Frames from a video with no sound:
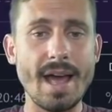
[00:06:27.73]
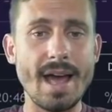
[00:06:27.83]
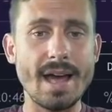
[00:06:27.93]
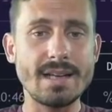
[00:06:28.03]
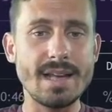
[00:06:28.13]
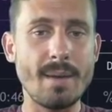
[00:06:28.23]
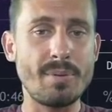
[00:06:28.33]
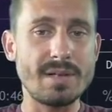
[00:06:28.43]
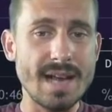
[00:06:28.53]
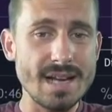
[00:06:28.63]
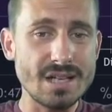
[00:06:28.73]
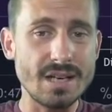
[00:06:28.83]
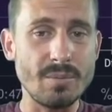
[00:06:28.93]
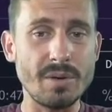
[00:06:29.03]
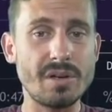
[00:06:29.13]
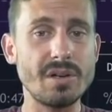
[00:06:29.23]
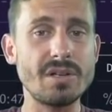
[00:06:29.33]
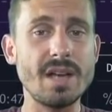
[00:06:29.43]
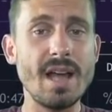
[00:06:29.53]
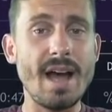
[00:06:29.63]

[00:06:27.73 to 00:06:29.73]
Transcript: And yeah, potentially we could